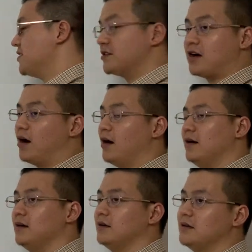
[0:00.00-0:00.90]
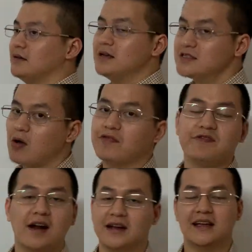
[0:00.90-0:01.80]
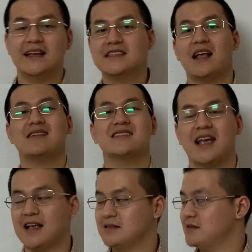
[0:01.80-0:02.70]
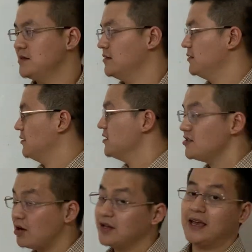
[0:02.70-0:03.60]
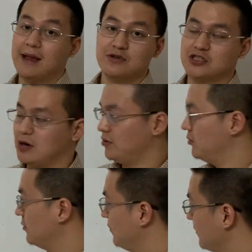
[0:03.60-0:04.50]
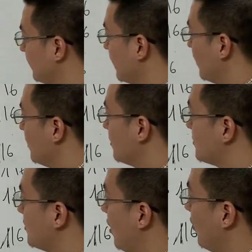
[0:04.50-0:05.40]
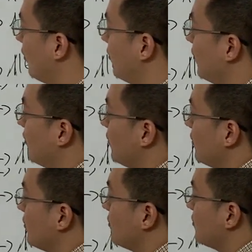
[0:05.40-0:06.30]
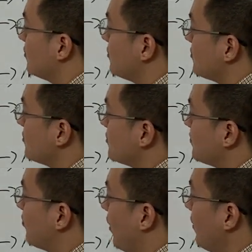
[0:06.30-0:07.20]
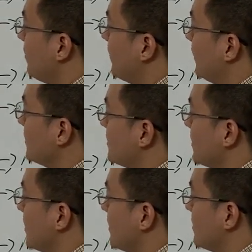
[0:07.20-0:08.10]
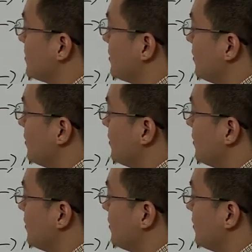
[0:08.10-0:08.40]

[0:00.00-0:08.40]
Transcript: it's the car. It's not funny, it's nonsense. It's not a game show. So the probabilities